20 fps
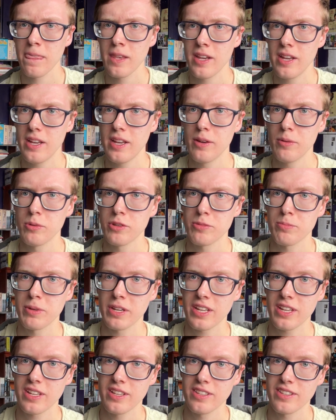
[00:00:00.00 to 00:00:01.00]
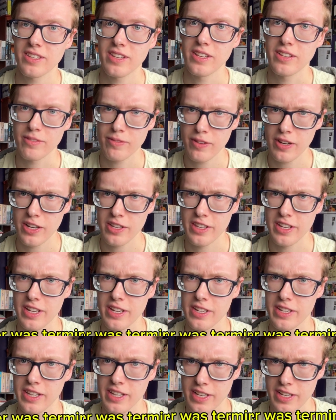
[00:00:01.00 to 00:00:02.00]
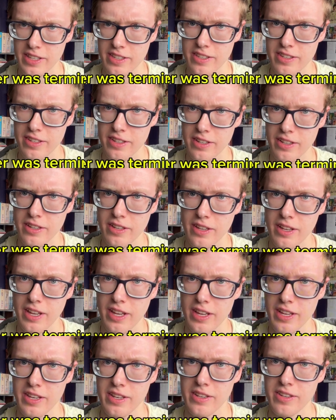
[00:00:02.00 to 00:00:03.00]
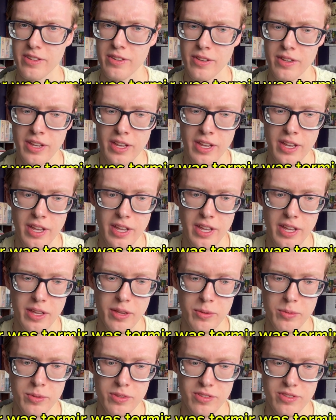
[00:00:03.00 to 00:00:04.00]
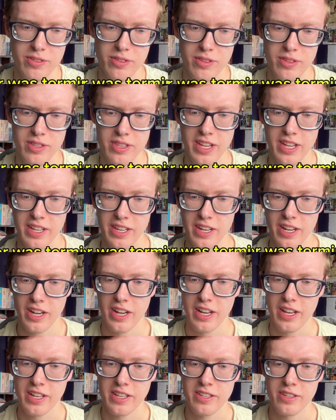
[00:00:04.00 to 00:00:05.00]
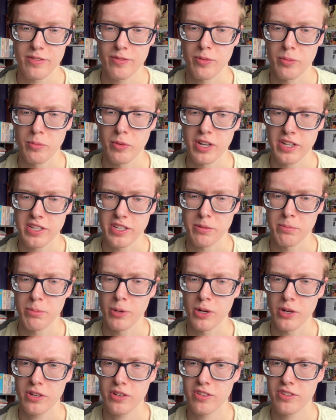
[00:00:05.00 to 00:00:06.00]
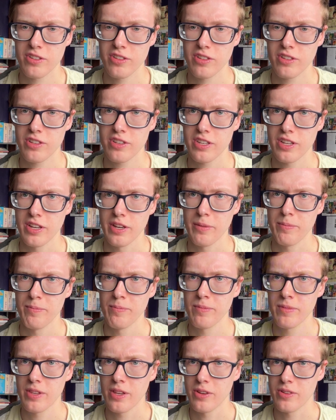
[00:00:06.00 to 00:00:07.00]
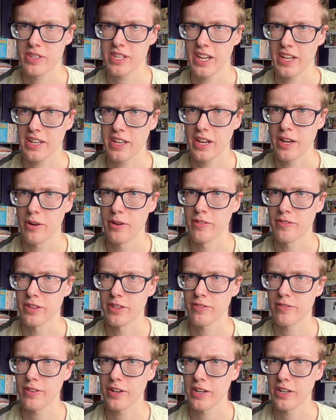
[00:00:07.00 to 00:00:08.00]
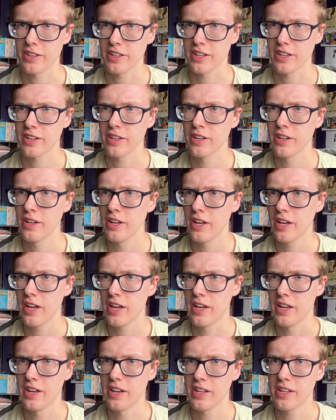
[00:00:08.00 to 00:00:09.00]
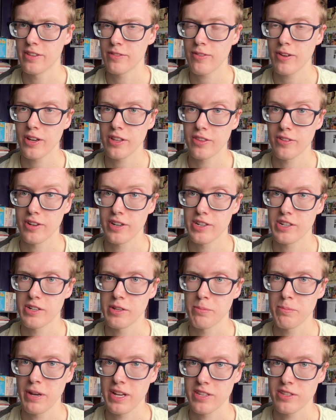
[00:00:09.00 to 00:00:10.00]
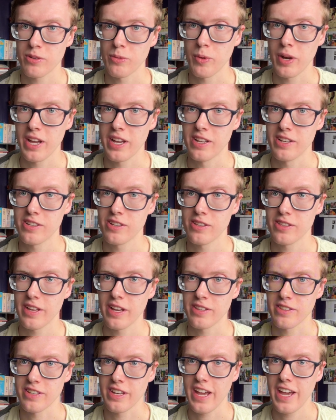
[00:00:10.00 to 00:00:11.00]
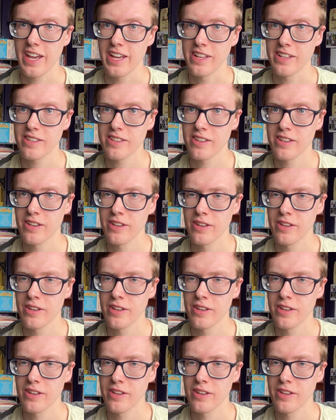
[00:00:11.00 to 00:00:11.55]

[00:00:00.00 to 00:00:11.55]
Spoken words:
It was because his father had cancer, and he was taking a hiatus from writing books to, you know, take care of his father. And his father actually passed away in 2008.